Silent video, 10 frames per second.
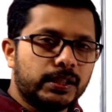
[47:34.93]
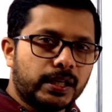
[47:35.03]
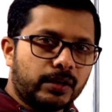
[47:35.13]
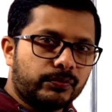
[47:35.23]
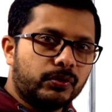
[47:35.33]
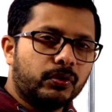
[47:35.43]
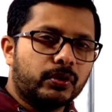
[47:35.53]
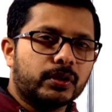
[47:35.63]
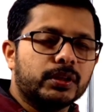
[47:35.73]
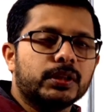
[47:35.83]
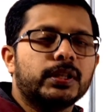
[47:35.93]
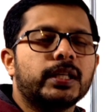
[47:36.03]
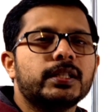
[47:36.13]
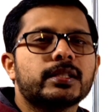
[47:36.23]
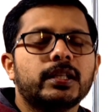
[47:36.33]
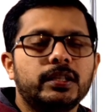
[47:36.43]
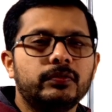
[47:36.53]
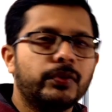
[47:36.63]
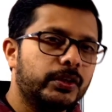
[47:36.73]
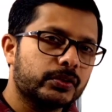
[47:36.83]
graph, or that is the
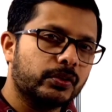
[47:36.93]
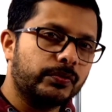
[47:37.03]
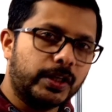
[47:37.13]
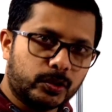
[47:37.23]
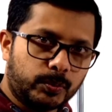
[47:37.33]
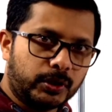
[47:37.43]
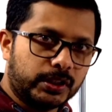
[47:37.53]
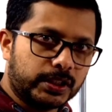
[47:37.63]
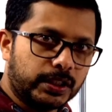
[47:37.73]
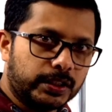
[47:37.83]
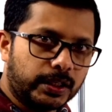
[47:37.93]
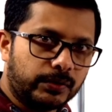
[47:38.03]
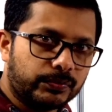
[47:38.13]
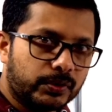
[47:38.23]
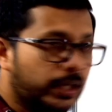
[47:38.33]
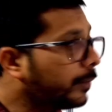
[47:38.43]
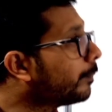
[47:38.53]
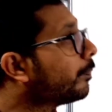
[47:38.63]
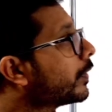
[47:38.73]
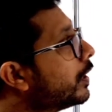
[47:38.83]
inverse of exponential graph. Okay,
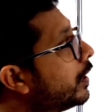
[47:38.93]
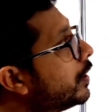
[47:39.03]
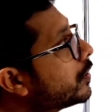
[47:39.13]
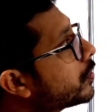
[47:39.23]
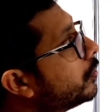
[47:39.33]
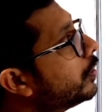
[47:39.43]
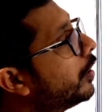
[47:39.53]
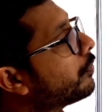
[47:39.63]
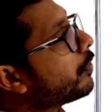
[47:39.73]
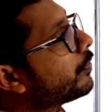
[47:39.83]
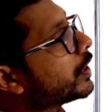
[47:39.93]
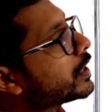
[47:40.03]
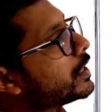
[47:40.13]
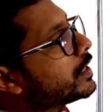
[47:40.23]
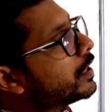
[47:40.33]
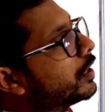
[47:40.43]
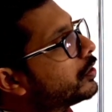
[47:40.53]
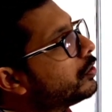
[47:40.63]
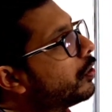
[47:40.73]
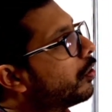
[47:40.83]
so f of x is equal
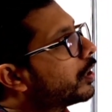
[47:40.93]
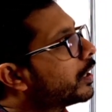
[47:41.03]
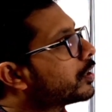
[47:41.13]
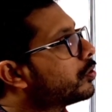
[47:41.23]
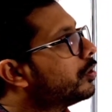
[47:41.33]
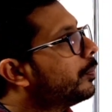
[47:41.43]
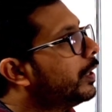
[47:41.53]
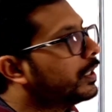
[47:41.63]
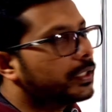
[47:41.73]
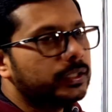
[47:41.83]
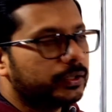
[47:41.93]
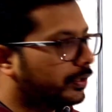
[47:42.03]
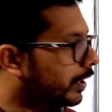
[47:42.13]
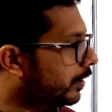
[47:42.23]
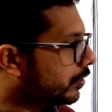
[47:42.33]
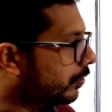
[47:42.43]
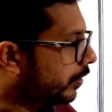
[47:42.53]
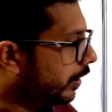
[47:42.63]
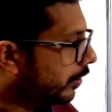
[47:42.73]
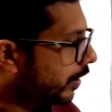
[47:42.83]
to log x to the base 3. So
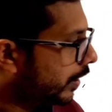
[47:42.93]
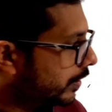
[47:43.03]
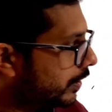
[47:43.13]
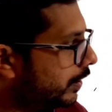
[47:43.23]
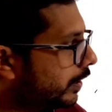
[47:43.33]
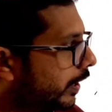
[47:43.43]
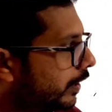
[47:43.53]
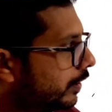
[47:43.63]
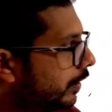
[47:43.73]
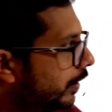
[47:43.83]
here you can see that